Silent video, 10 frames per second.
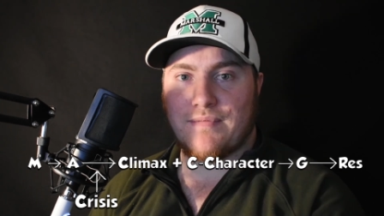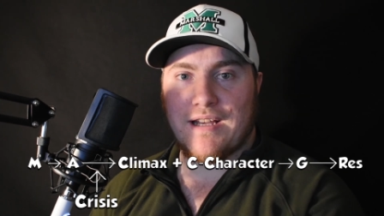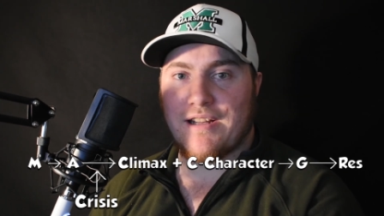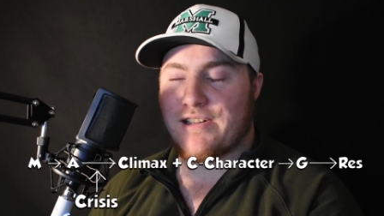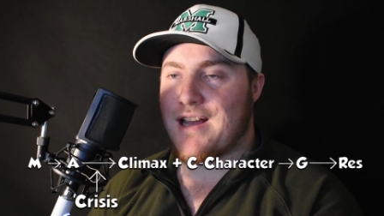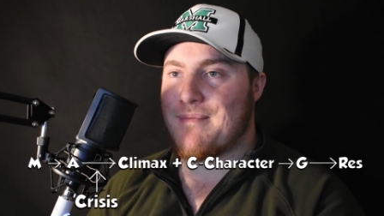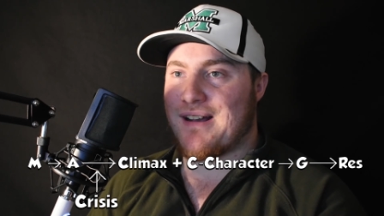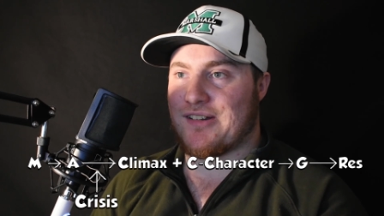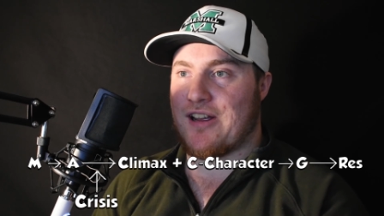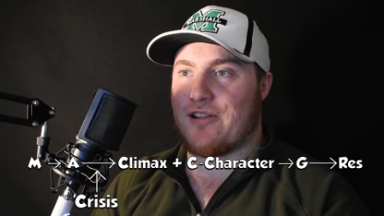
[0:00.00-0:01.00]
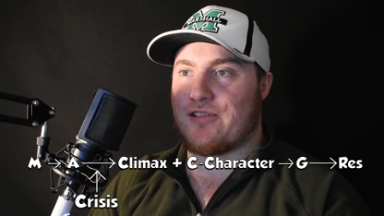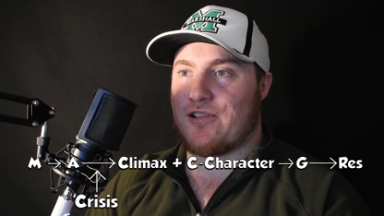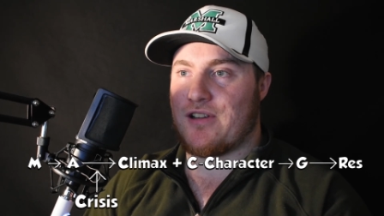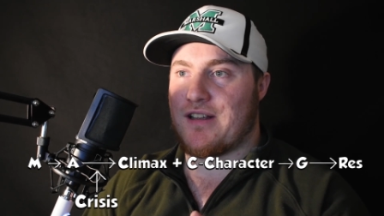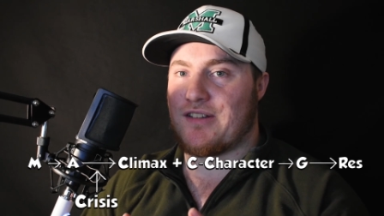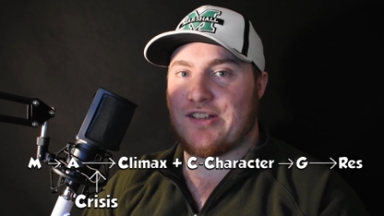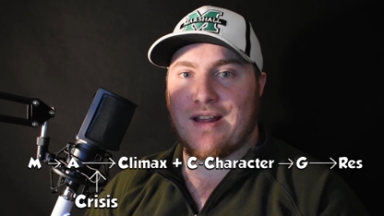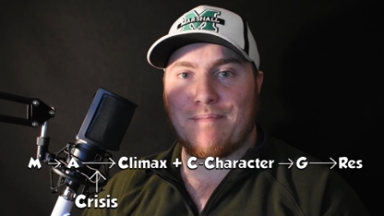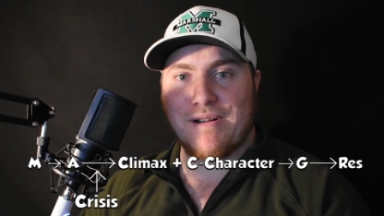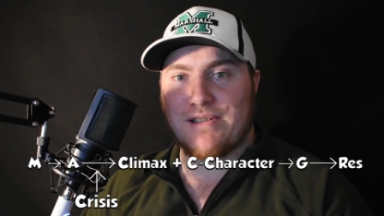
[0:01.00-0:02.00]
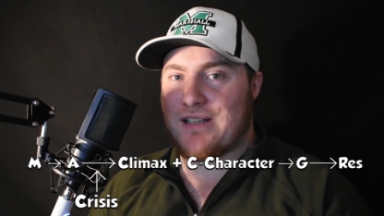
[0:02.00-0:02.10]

Now, the climax character is typically